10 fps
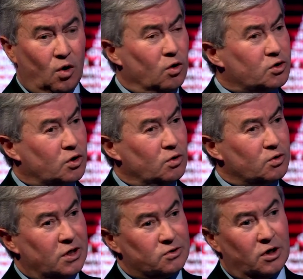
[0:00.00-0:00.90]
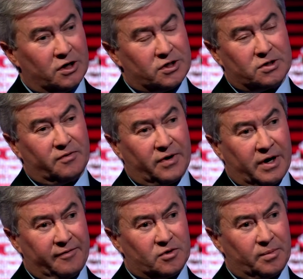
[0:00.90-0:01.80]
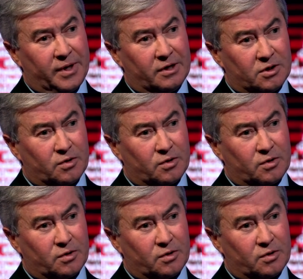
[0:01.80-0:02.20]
or to cause Article 5 to be held in question.